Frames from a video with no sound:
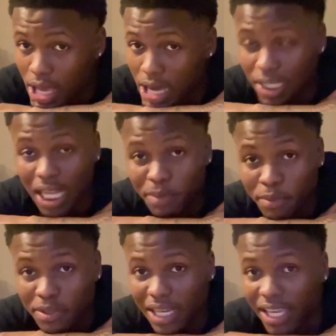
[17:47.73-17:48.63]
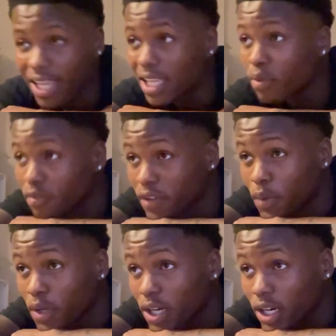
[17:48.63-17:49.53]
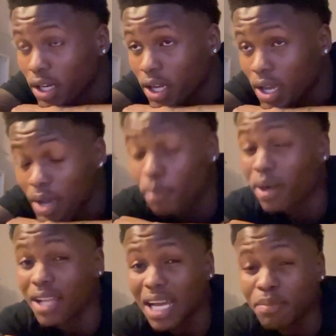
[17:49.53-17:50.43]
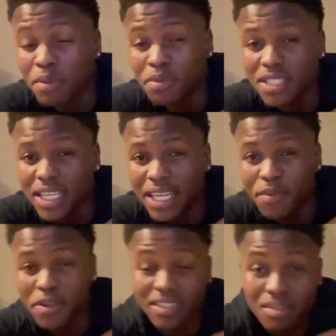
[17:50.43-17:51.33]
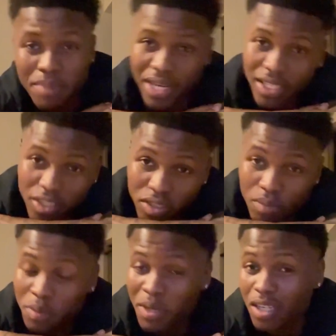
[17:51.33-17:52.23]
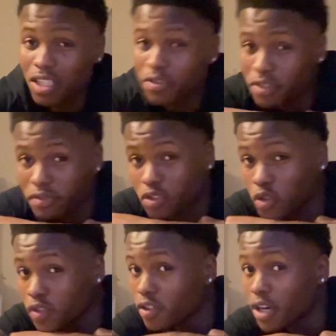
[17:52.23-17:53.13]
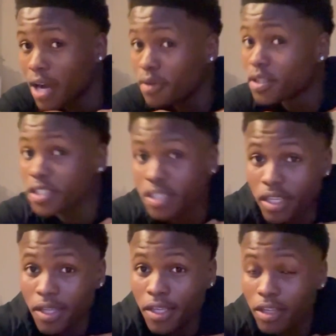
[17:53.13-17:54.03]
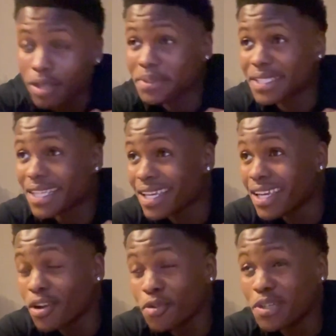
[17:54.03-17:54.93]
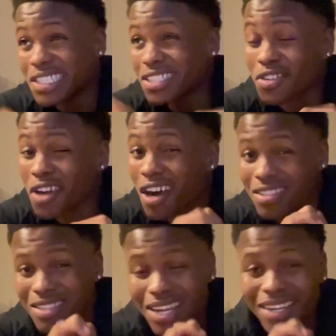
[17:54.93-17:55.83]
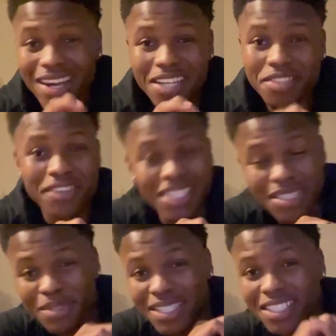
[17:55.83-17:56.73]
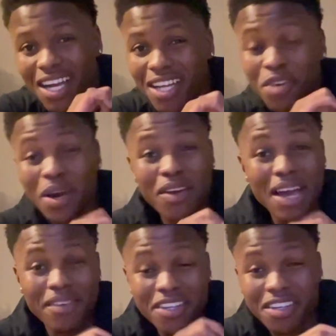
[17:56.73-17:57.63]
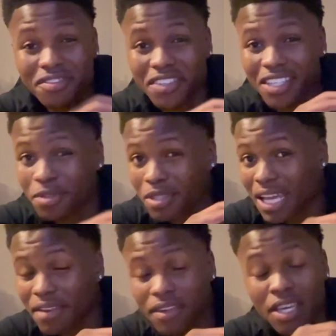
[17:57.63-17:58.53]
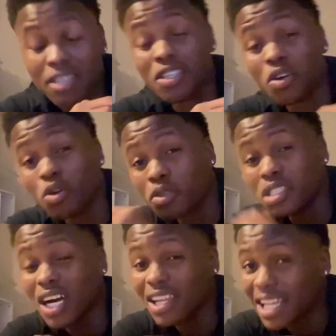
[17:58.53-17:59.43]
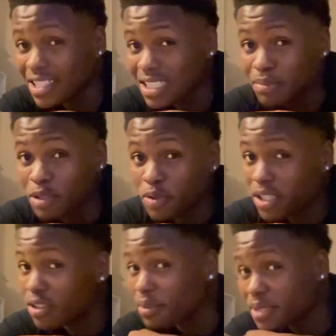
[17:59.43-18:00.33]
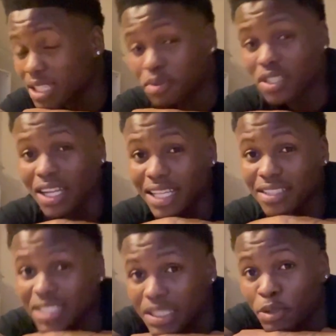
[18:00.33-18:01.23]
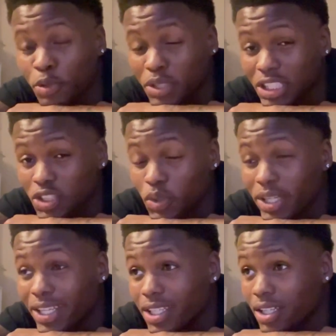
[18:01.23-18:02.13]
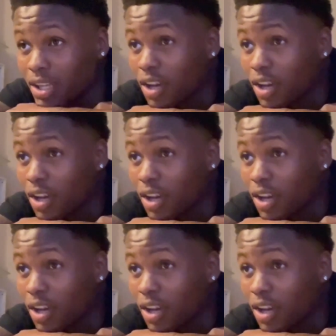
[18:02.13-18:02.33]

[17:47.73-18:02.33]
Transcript: A lot of people was like, hey, yeah, we fuck with her. But a lot of people said they wanted somebody else to be my girlfriend for 24 hours. You know what I'm saying? Which is gonna cause a lot of controversy because y'all know I don't have a girlfriend in real life. So who would y'all like to see me with? You know what I'm saying? Would y'all like to see me with a twin?